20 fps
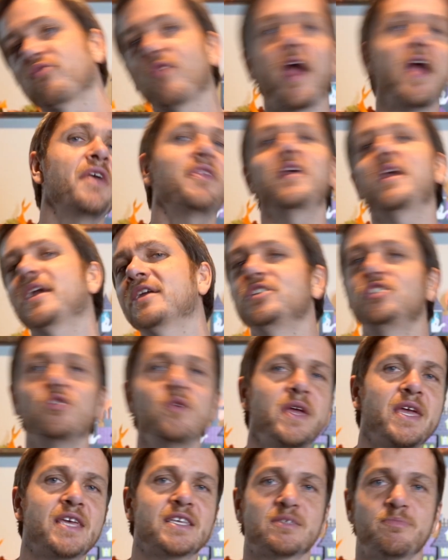writhing and
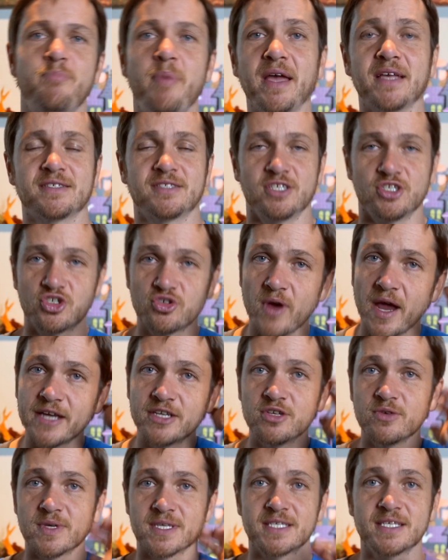doing his best to try
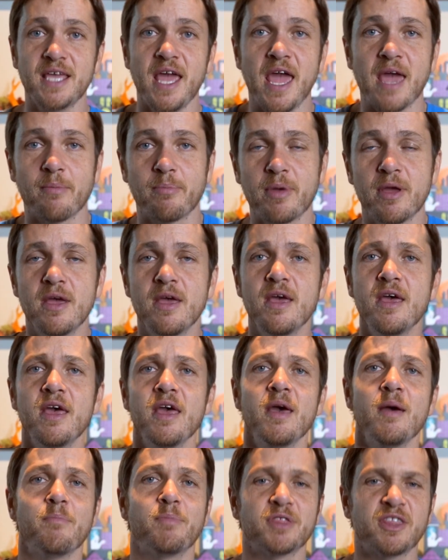to escape.
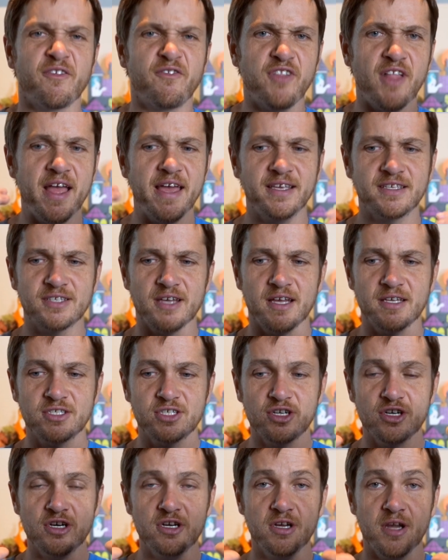But the flying
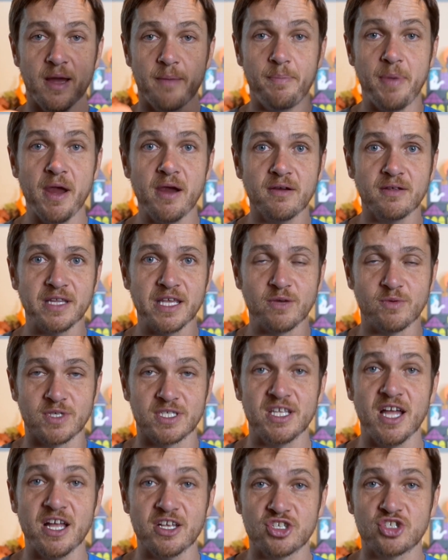saucer apparently was
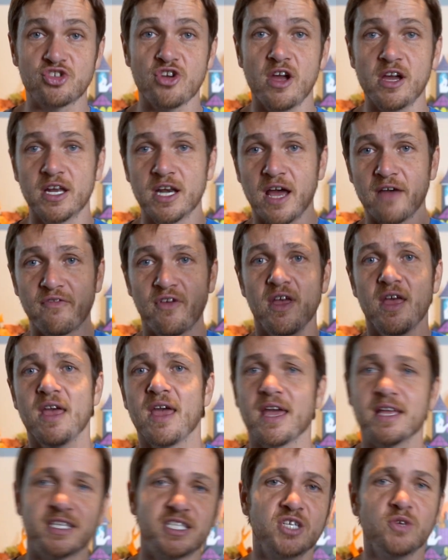not strong enough,
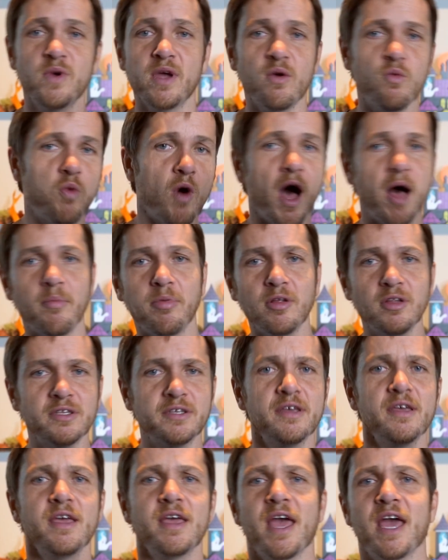and so it wobbled,
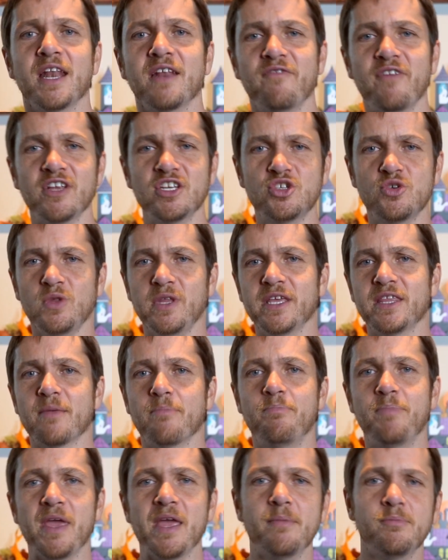and eventually the
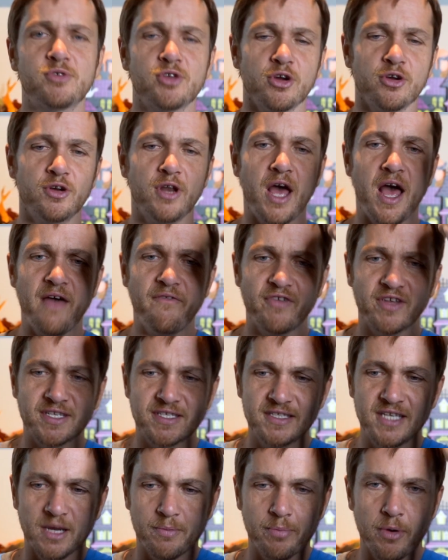beam turned off and
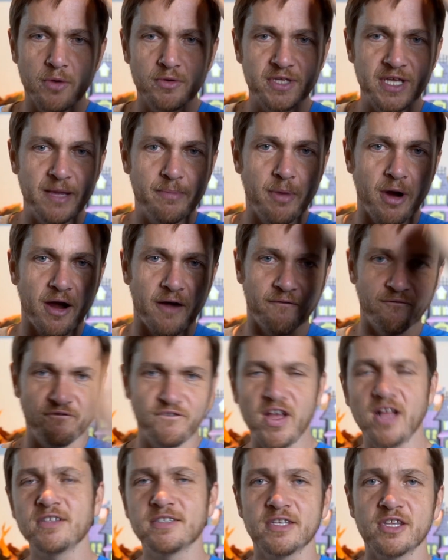Stick Protein Bar
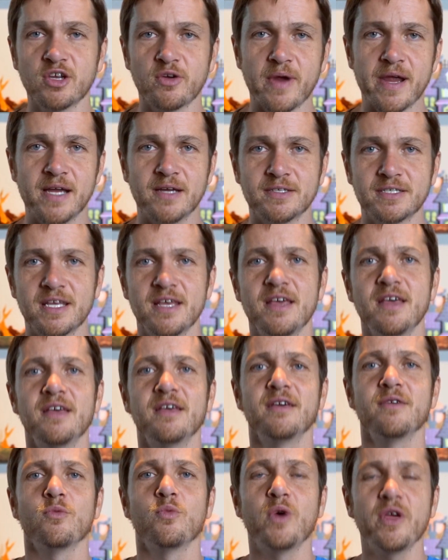fell to the ground
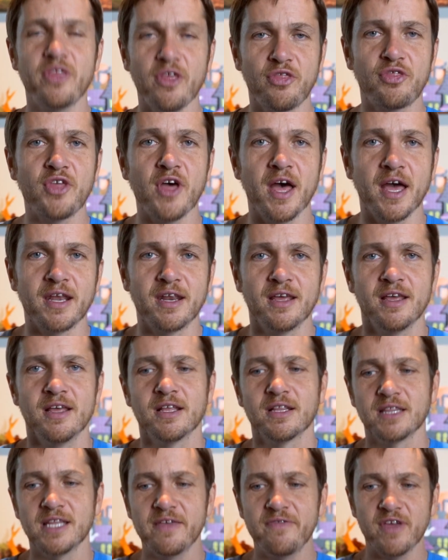with a
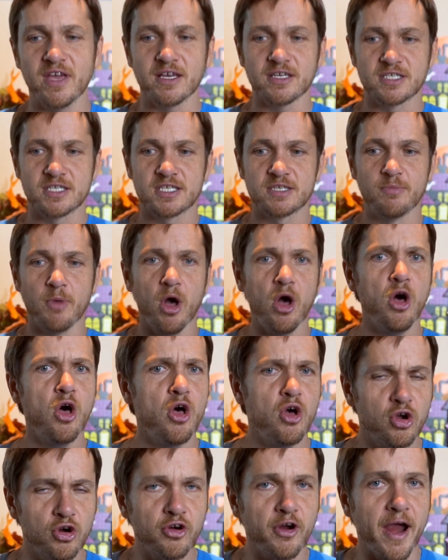thud, leaving a
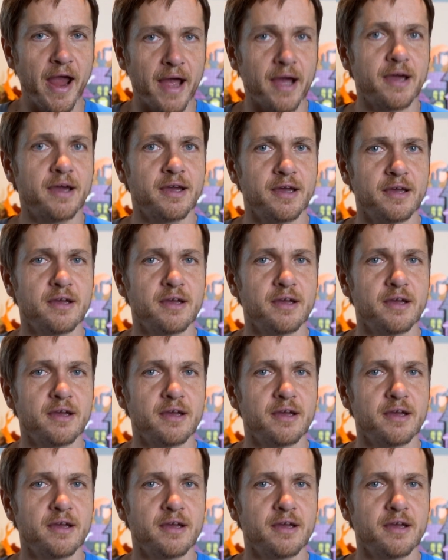small crack